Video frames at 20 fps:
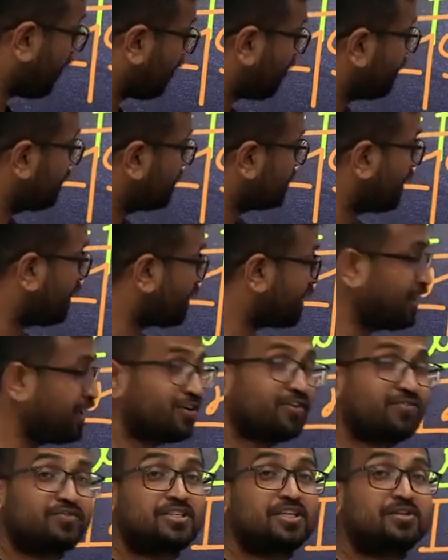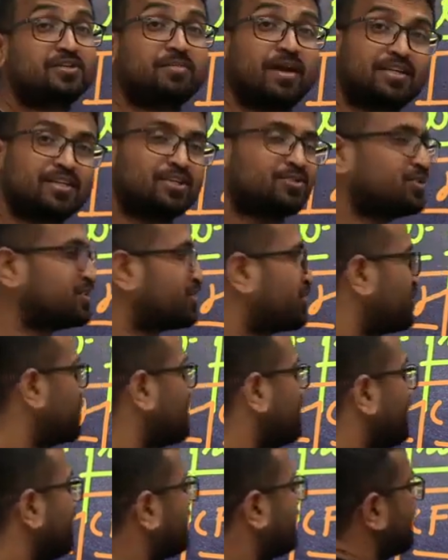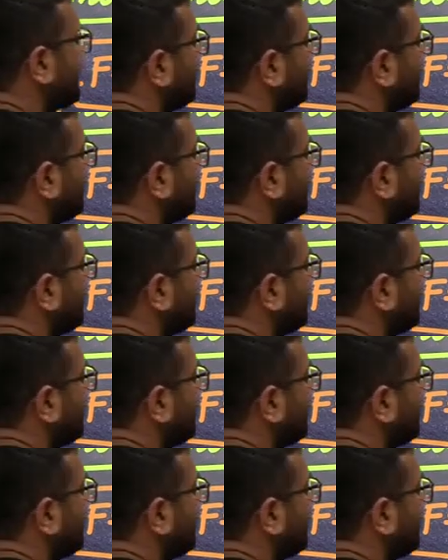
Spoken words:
official guide of GMAT, this was the question that is